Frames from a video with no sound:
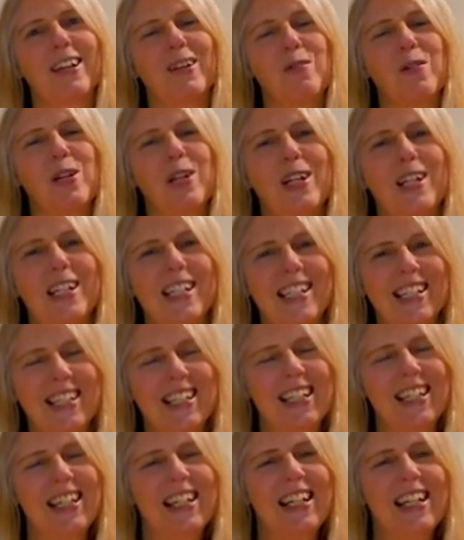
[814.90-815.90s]
world.
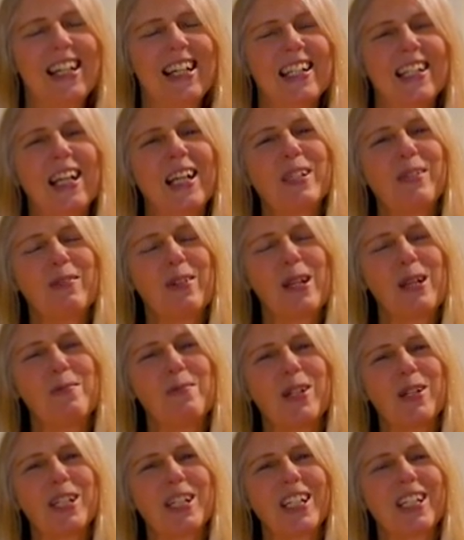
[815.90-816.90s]
Thanks very
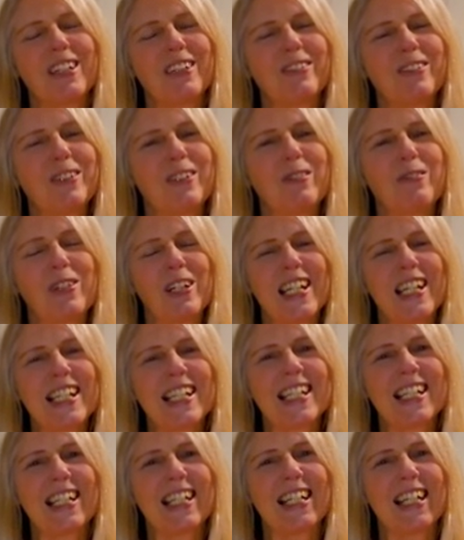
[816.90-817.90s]
much, everyone, for
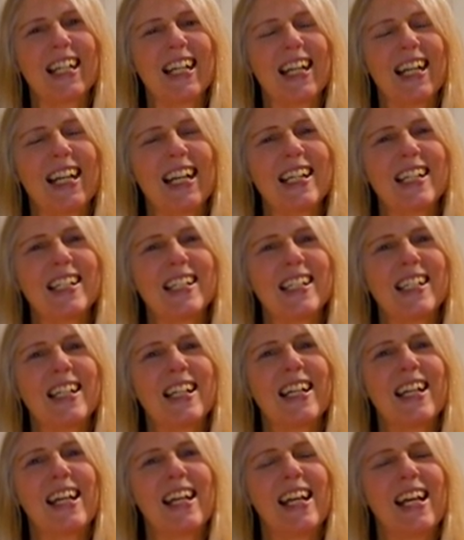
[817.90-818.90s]
listening, and
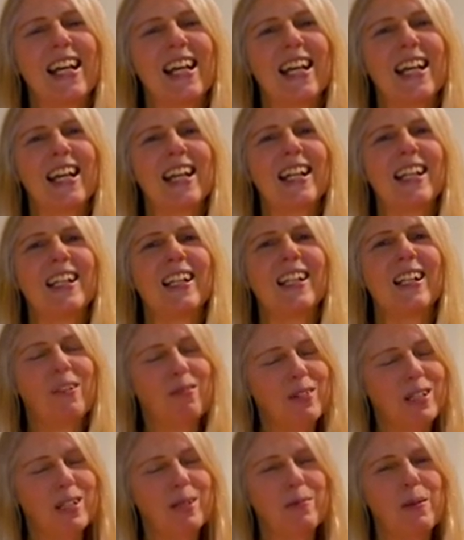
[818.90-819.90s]

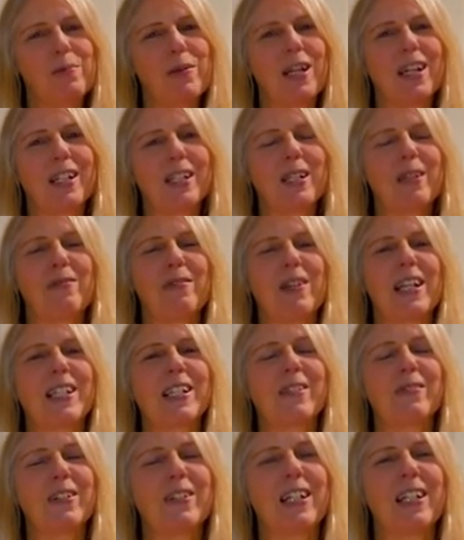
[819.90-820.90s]
lovely to be part of the
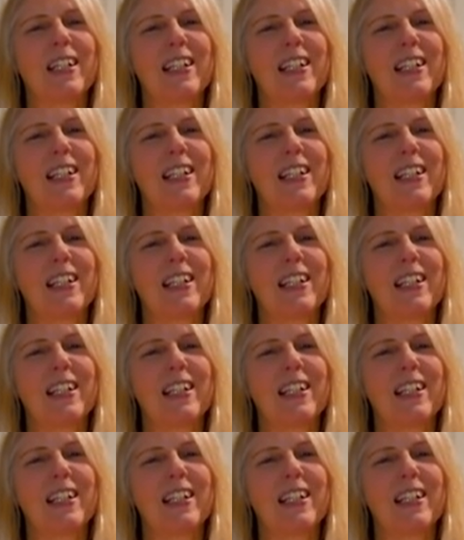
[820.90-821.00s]
festival.